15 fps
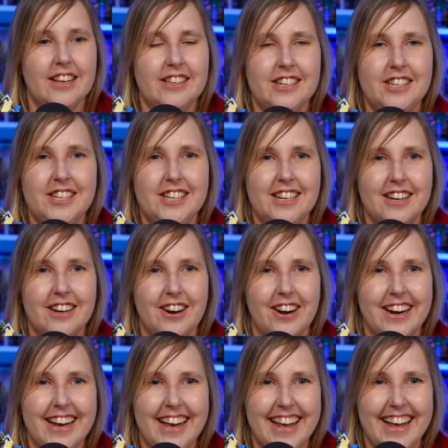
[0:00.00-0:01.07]
It's a cheetah,
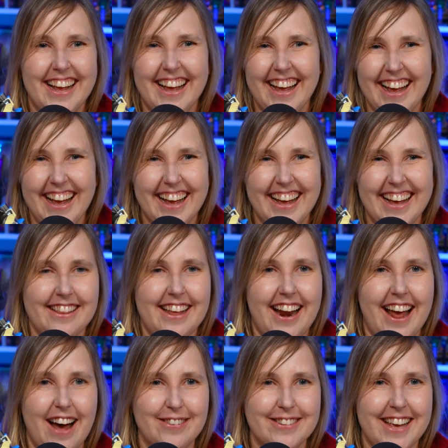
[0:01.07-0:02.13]
Greg. Not a
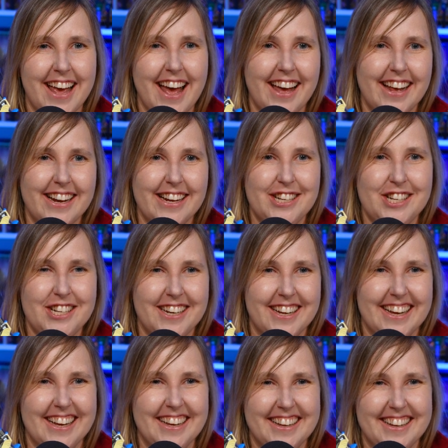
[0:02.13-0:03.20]
house cat, a cheetah.